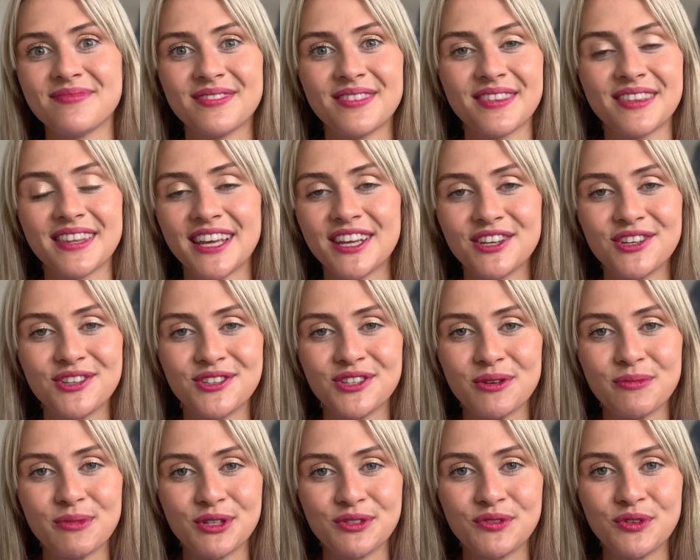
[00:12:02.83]
thank you so
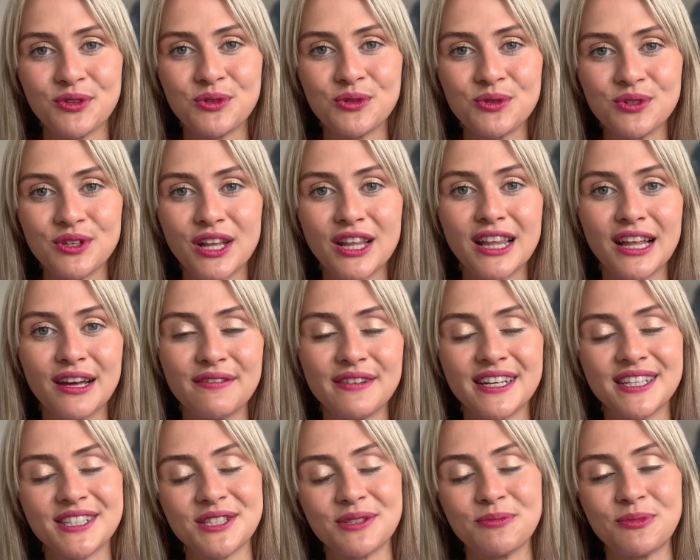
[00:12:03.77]
much for all the love
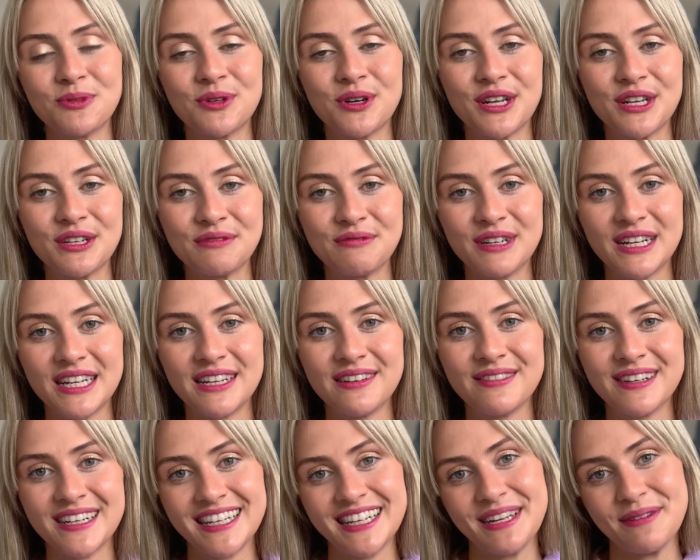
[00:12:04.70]
and support. I really,
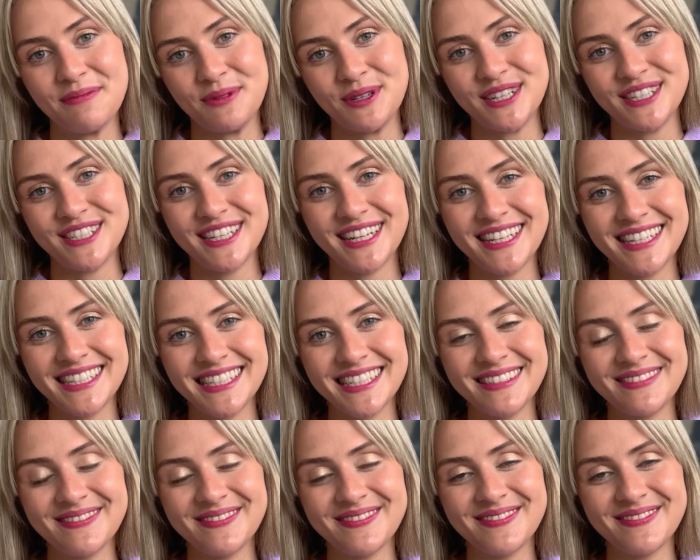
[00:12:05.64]
really appreciate
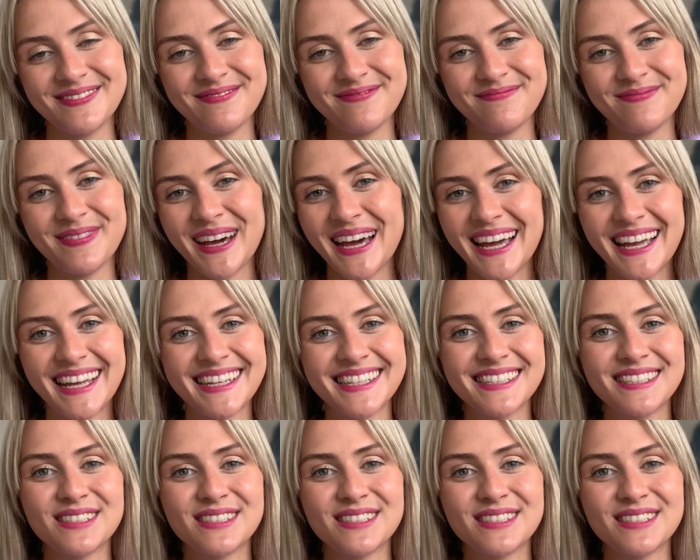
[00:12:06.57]
it. Bye.